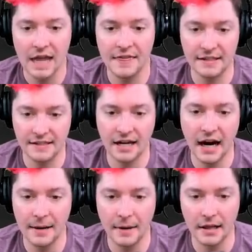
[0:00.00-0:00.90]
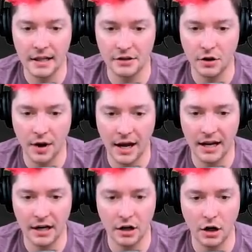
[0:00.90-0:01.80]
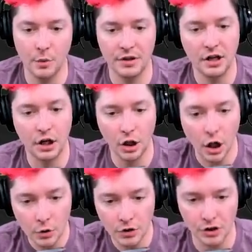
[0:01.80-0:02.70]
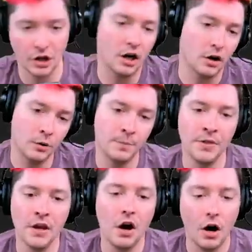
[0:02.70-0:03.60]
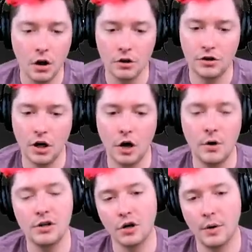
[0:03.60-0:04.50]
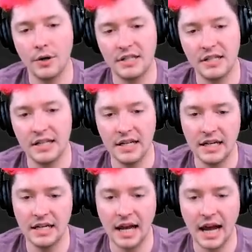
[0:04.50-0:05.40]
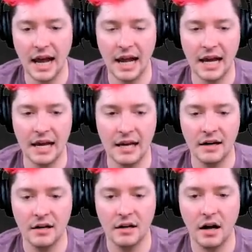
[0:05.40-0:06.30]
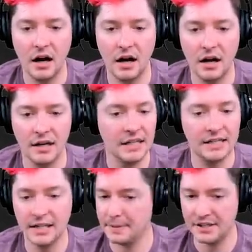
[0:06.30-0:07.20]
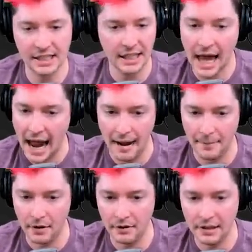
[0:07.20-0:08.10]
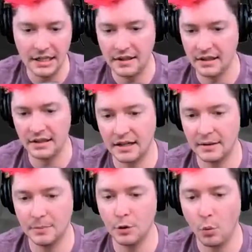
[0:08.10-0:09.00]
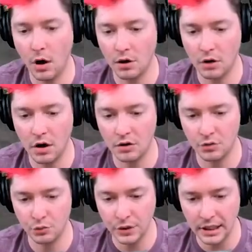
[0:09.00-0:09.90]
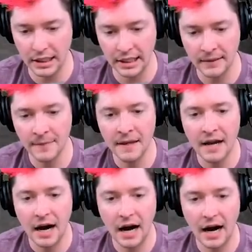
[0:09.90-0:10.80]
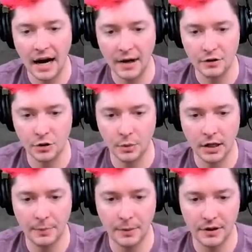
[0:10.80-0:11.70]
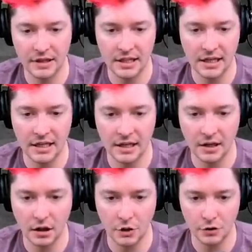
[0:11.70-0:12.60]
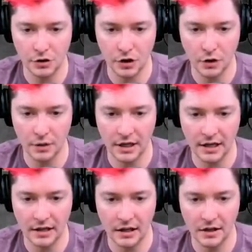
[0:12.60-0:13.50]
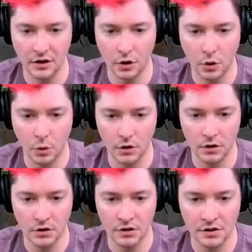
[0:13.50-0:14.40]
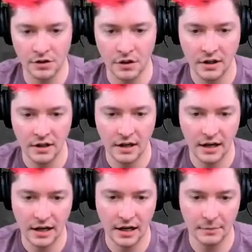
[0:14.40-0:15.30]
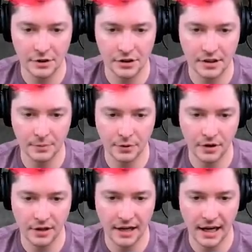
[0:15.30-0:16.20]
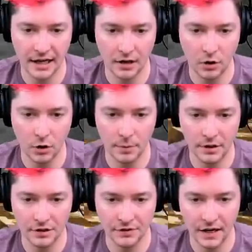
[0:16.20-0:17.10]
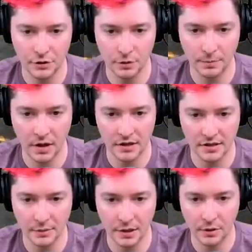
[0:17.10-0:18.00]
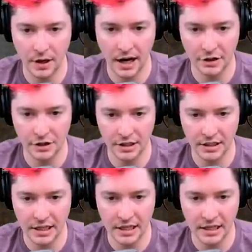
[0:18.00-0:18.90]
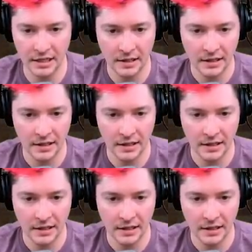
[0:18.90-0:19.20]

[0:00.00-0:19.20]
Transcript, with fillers: This time, let's go ahead and go with glowstone. Also, you're going to need a uh, any type of slab, anything can be waterlogged, really. Uh, and so we're going to put the glowstone in the corners. And I'm just temporarily adding a whole bunch of extra blocks that we don't actually need.